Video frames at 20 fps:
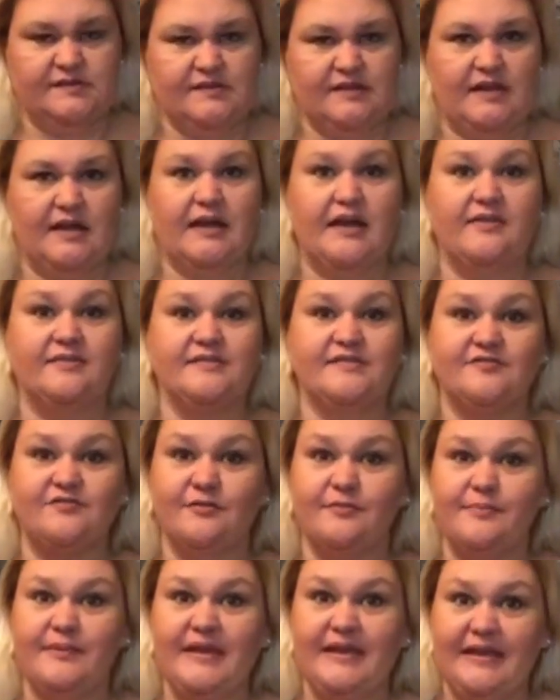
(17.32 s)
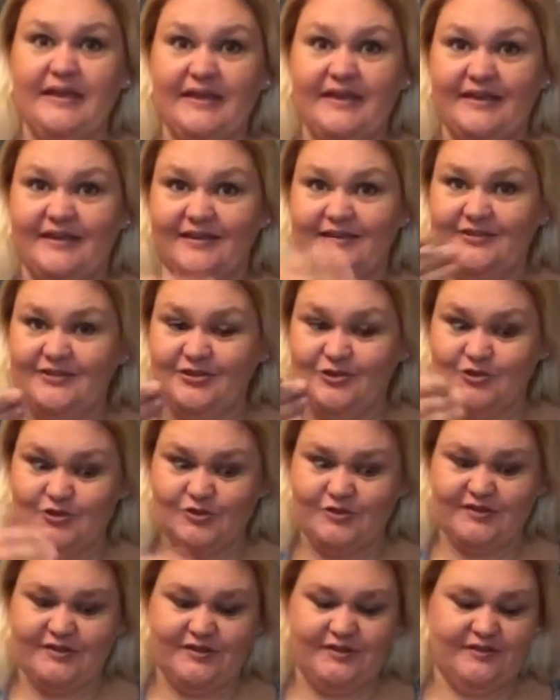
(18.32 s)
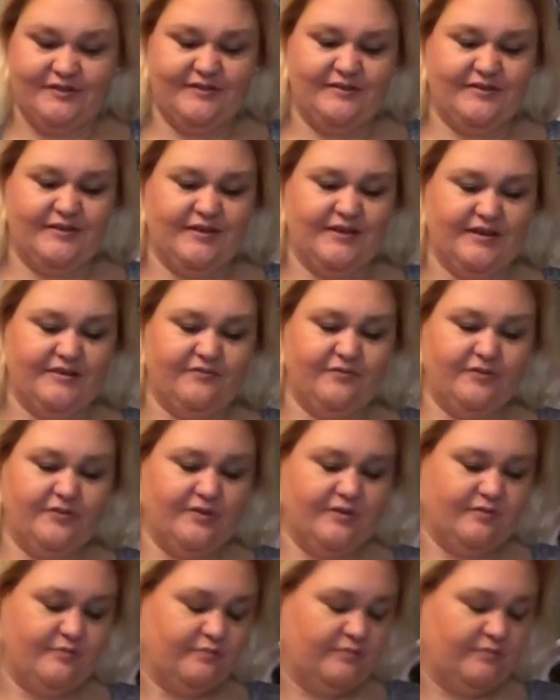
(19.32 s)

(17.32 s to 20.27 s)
and I got this for me. Usually I get for them.